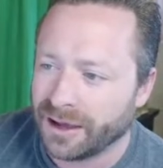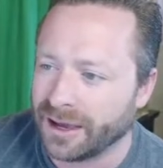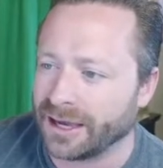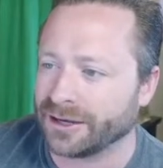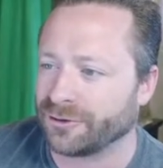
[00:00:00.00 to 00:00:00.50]

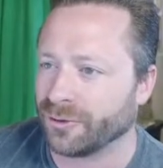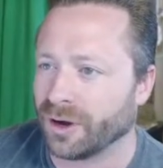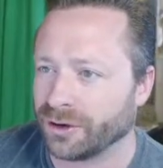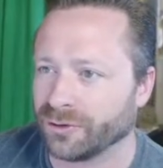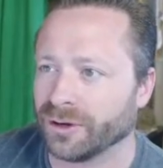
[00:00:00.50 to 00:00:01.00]

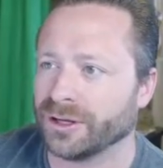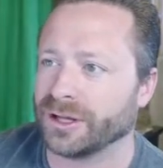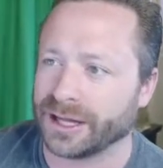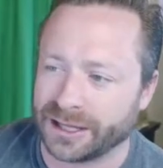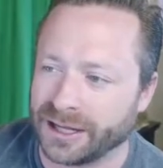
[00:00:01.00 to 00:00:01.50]
8,200.
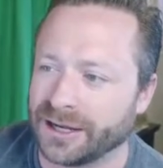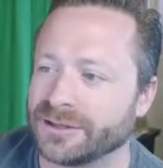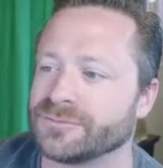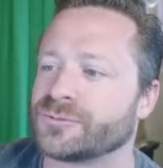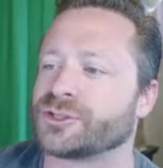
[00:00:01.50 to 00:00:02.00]
Like
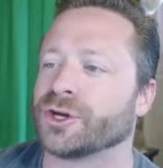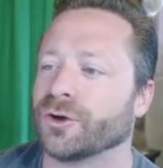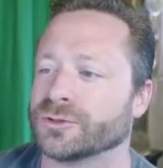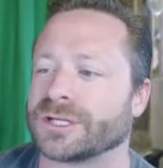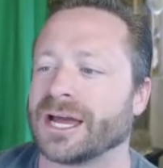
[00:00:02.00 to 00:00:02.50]
it
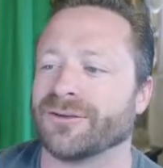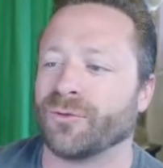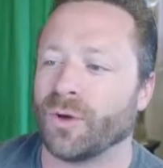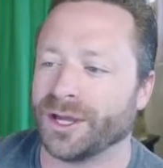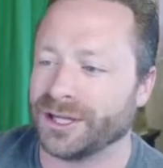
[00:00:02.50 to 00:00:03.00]
shows kind of
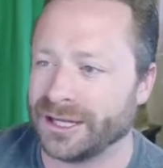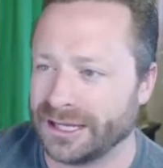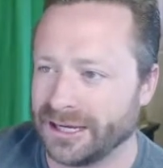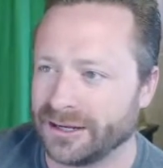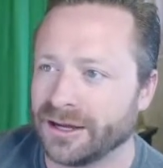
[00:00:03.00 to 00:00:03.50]
what you
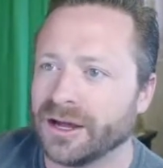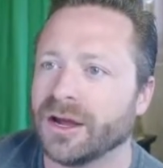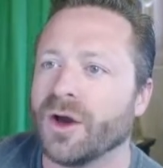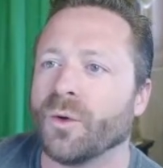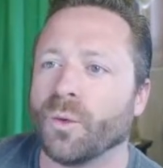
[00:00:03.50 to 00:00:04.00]
need.
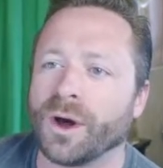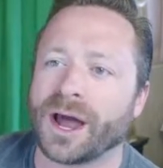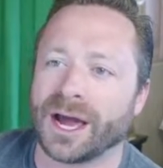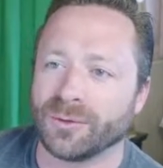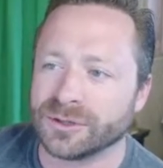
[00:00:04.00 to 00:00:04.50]
What
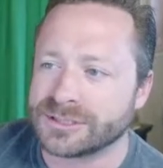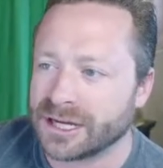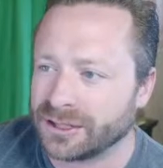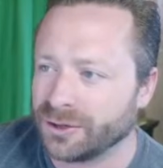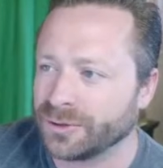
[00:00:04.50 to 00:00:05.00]
I will
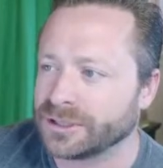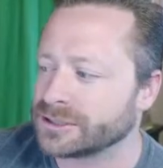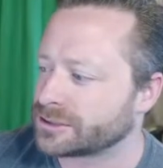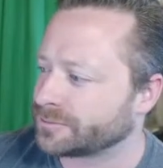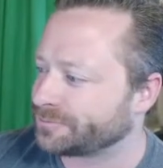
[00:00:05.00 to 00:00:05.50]
tell you
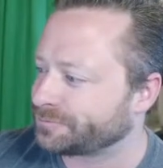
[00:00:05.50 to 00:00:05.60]
is